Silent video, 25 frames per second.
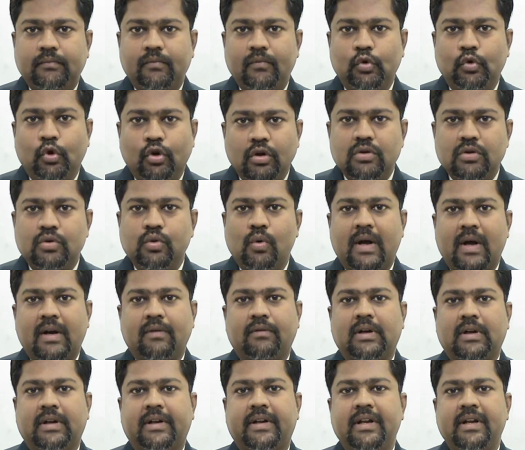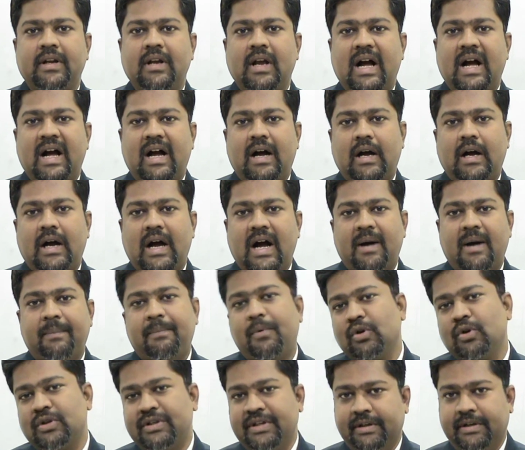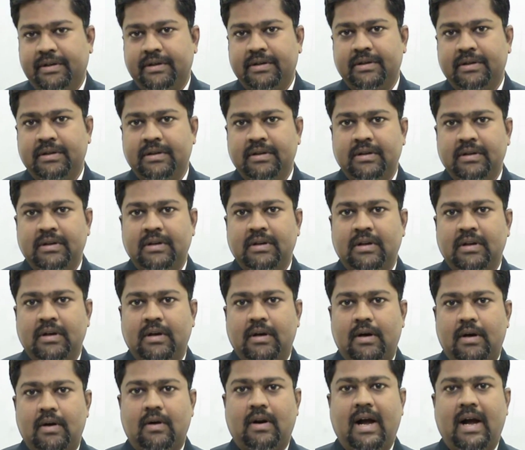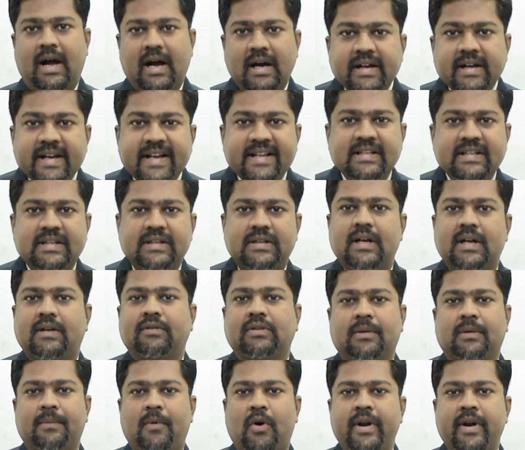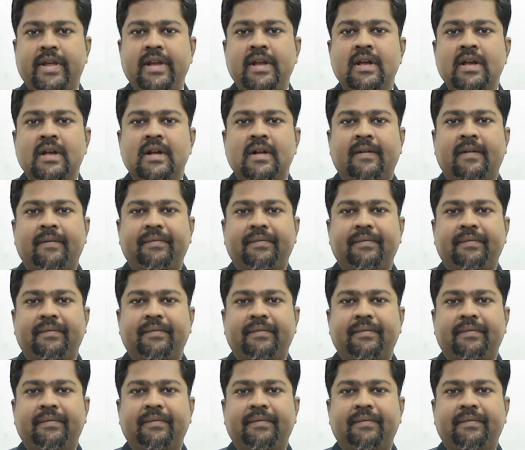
Those who are working opposite or against our body,